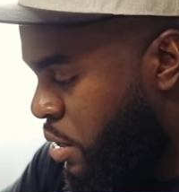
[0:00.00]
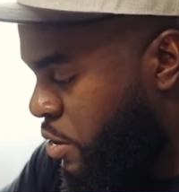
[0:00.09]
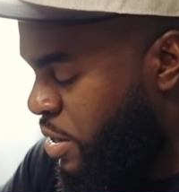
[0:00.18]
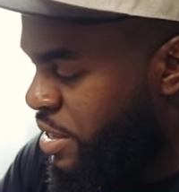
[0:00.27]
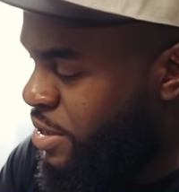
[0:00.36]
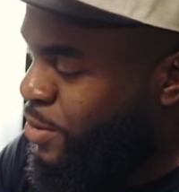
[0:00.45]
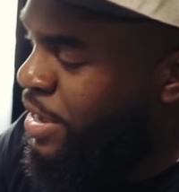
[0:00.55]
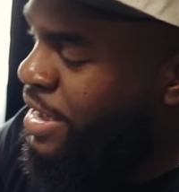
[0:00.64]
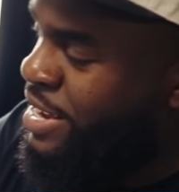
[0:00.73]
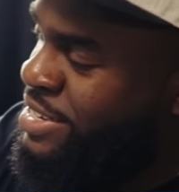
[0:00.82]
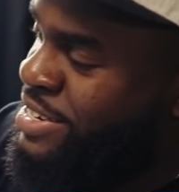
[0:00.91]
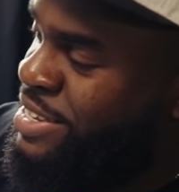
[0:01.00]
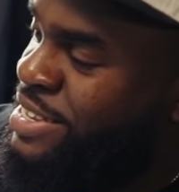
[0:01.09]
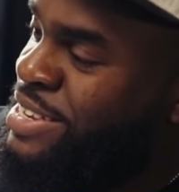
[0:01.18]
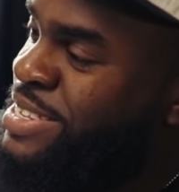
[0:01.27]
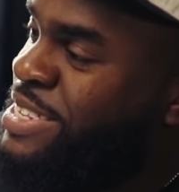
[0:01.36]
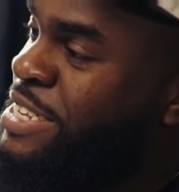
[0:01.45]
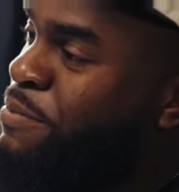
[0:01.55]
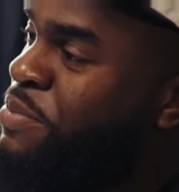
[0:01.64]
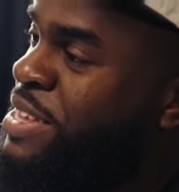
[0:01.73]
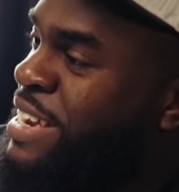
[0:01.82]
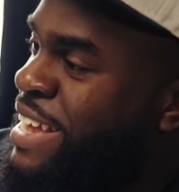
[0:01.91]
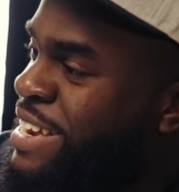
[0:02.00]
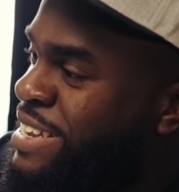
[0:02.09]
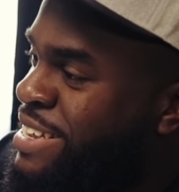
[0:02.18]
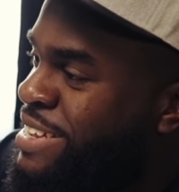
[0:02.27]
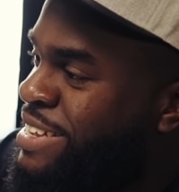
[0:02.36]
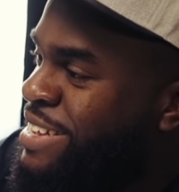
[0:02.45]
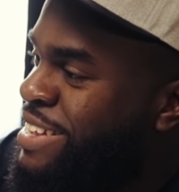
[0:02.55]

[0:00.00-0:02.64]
oh, ew, I gotta check. There's something in here.